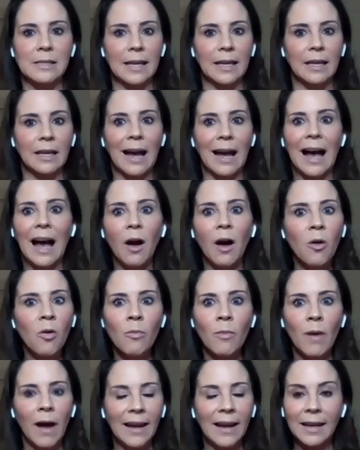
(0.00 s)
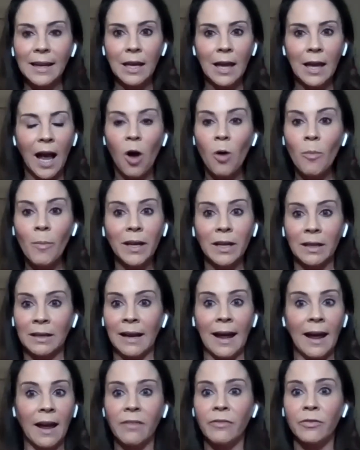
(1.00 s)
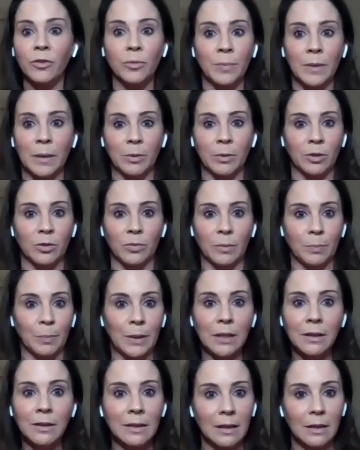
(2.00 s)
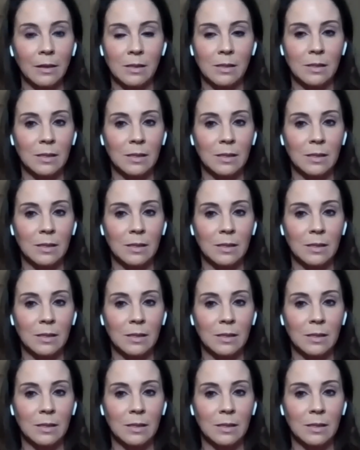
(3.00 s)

Like, how am I going to ever be able to repeat this?